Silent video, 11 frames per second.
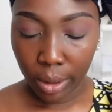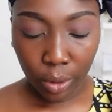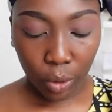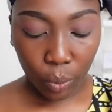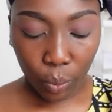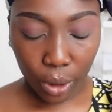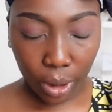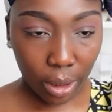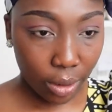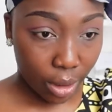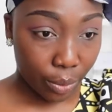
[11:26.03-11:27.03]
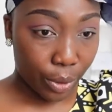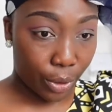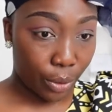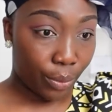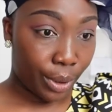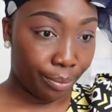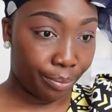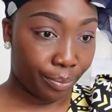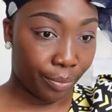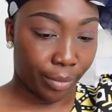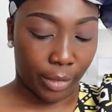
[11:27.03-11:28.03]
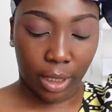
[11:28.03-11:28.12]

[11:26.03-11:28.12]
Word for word: So which color are we doing? I